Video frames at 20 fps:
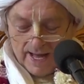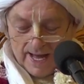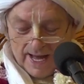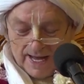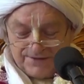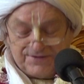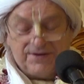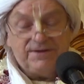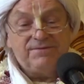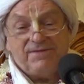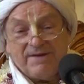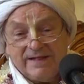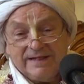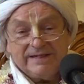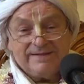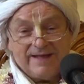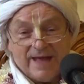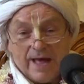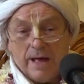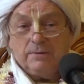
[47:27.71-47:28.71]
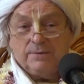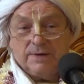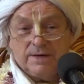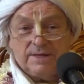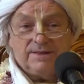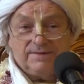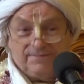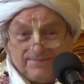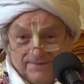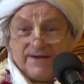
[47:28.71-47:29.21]
And she fell down
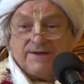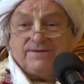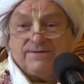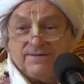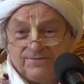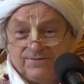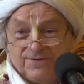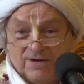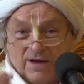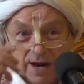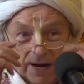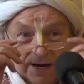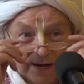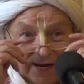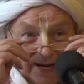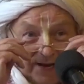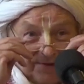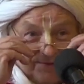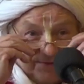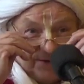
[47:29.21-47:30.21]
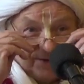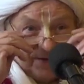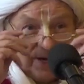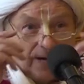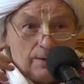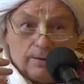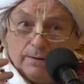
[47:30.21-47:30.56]
at the feet of Jayadeva and said,